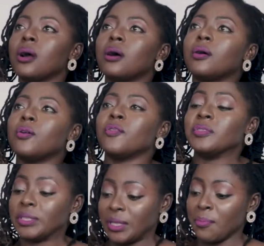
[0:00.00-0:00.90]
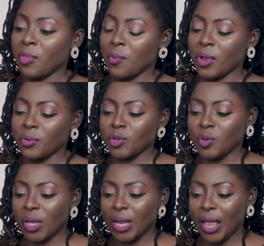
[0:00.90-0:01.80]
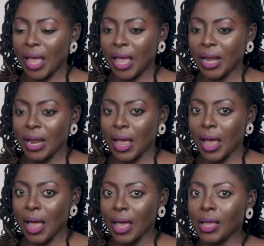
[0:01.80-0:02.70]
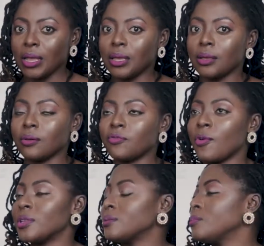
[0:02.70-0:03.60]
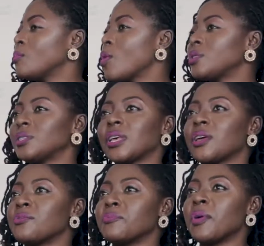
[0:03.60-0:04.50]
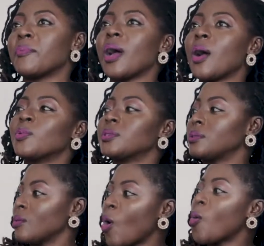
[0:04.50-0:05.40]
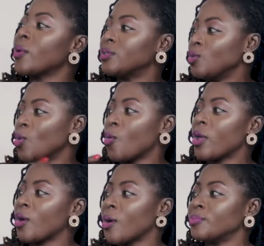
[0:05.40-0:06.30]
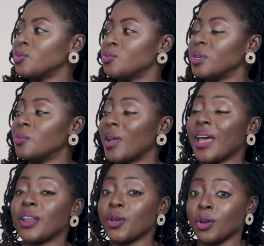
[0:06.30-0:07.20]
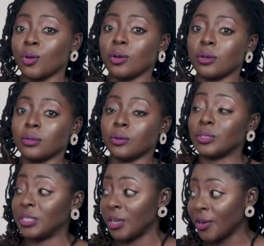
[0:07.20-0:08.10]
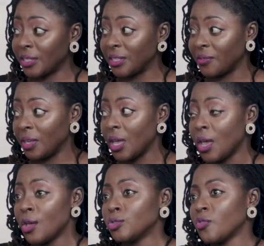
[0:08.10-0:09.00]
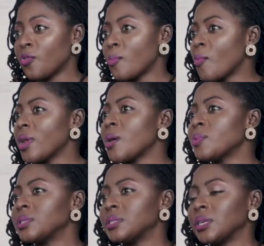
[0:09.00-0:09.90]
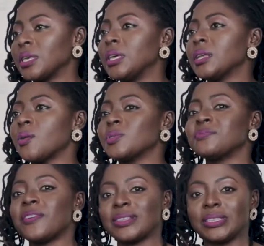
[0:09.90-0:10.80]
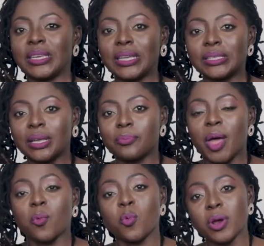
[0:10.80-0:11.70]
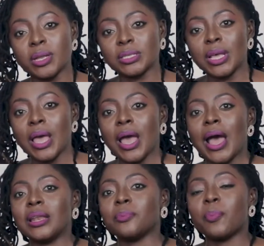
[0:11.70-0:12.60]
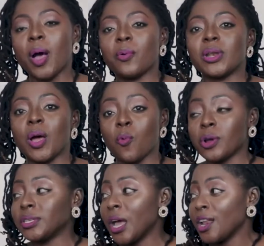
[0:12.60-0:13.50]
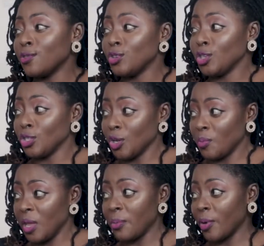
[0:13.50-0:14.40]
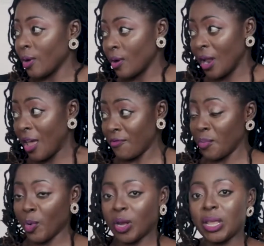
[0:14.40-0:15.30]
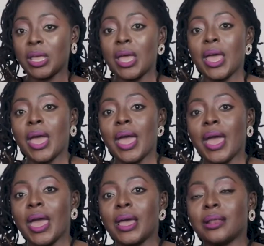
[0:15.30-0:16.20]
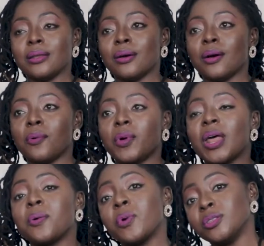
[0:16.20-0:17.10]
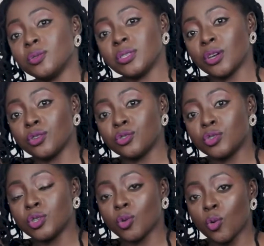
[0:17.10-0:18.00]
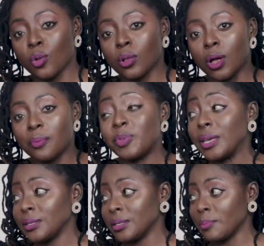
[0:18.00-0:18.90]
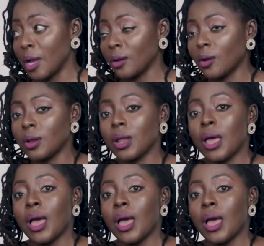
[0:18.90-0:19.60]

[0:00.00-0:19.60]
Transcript: of the same day where they were doing it. And for as much as I can remember, I was always, going up to read what I heard on CRTV. So from when I was a kid, I was fascinated by words and the power that words had, not just on me, but on everybody. And when I went to secondary school, PSS Mancon,